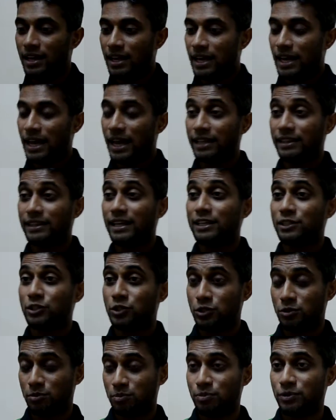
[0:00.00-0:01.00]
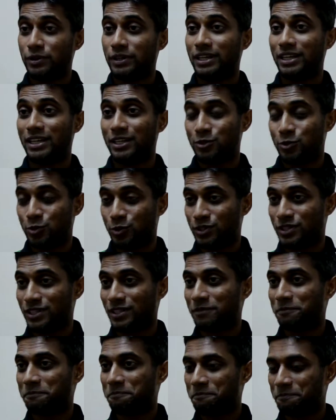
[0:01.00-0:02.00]
And that's pretty interesting.
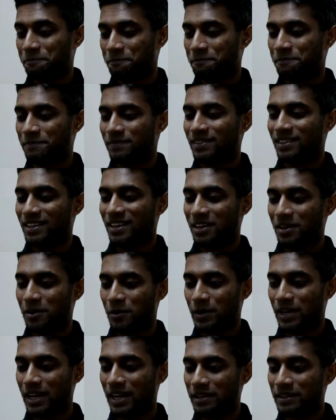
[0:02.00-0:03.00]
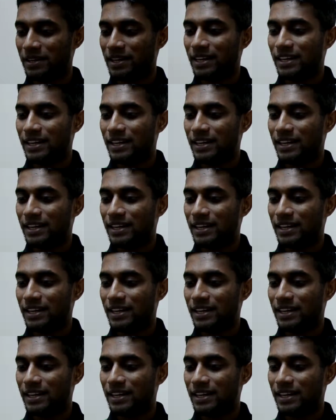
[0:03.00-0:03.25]
Okay,